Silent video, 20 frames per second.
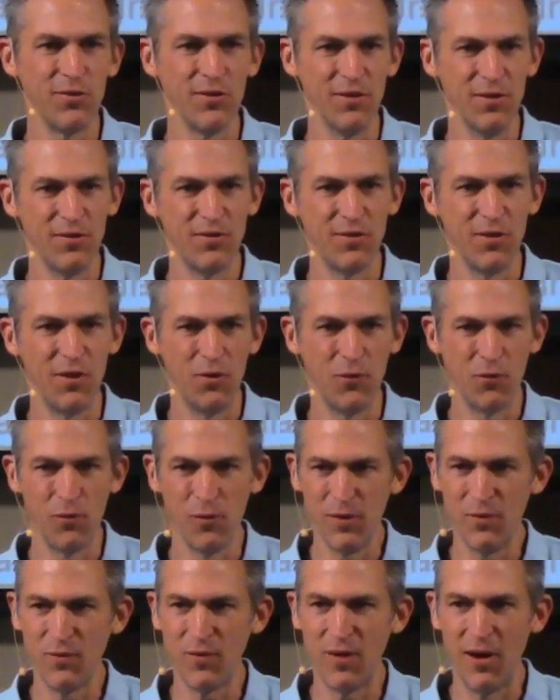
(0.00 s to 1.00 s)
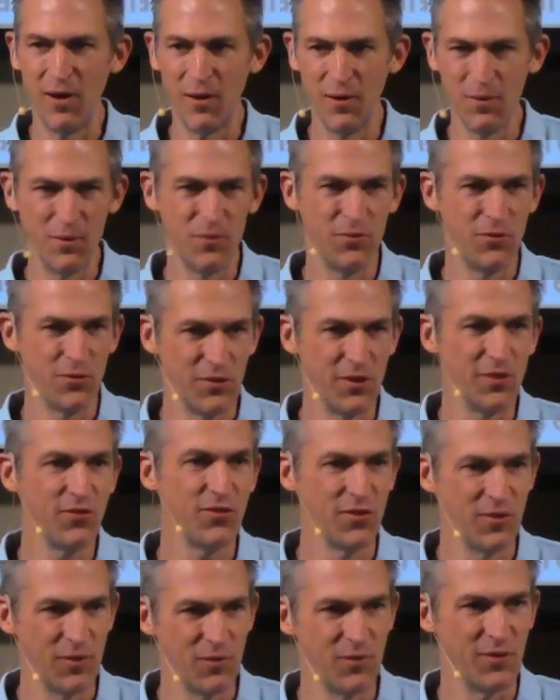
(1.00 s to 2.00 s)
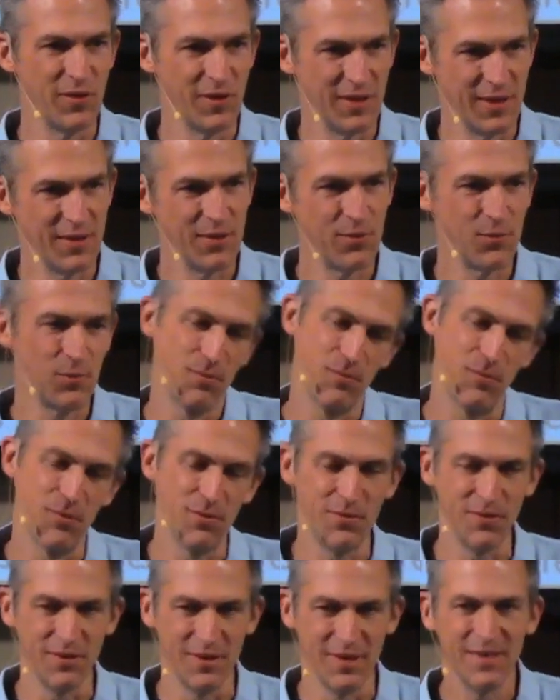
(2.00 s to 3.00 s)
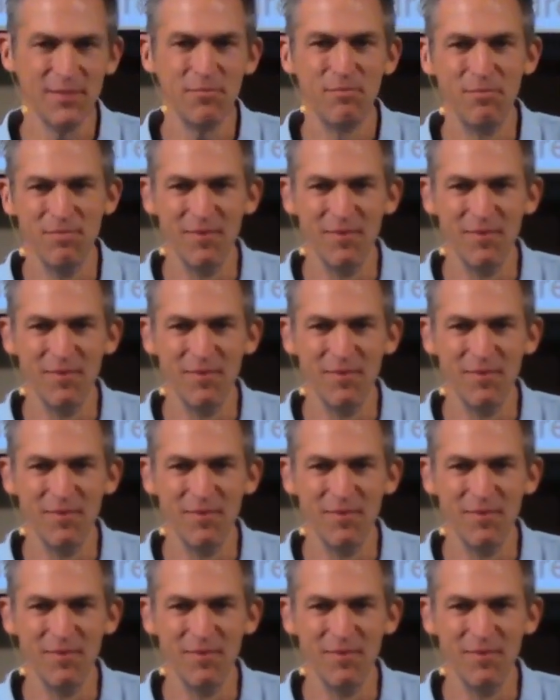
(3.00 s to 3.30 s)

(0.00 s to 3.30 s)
and so if we follow the tradition of things, we'll see.